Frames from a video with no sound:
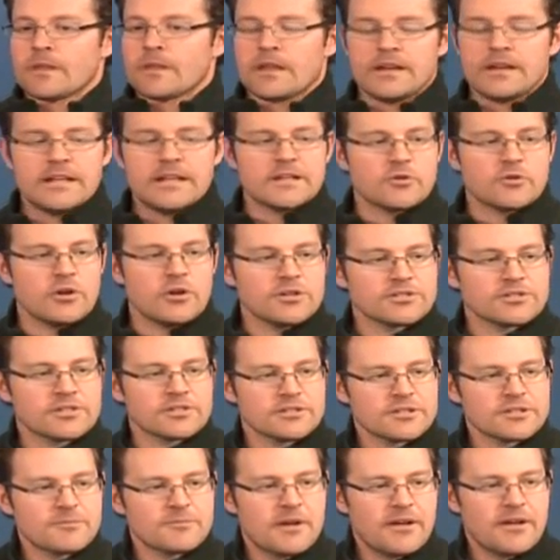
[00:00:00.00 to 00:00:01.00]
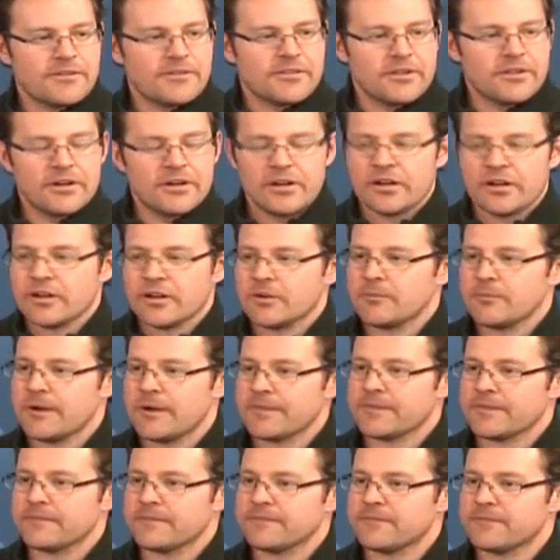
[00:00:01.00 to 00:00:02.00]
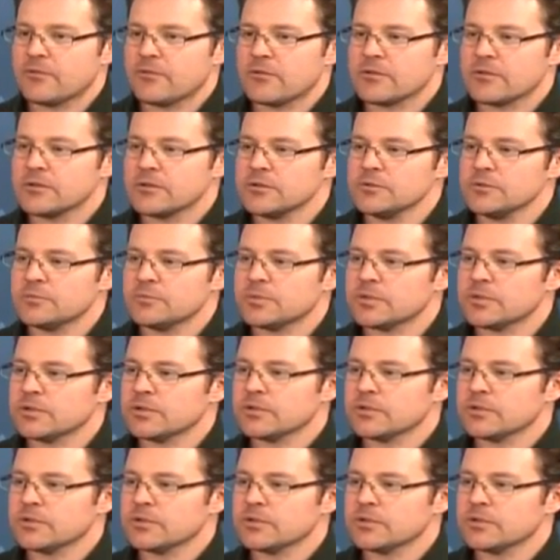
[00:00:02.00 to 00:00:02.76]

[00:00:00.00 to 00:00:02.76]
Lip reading: Any questions about the for loop?